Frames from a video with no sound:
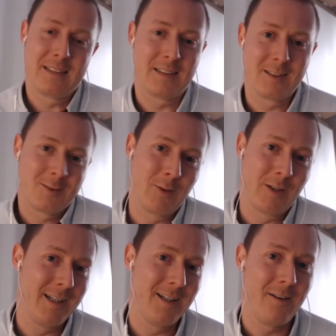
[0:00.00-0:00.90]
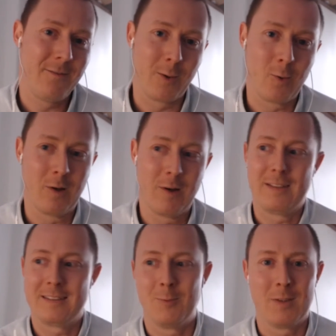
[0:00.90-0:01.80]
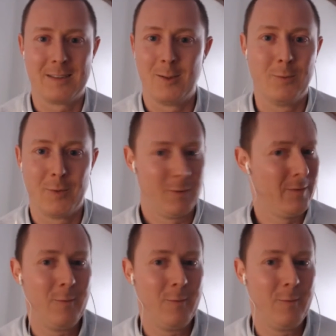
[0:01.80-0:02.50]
that the story for Guor obviously wasn't over.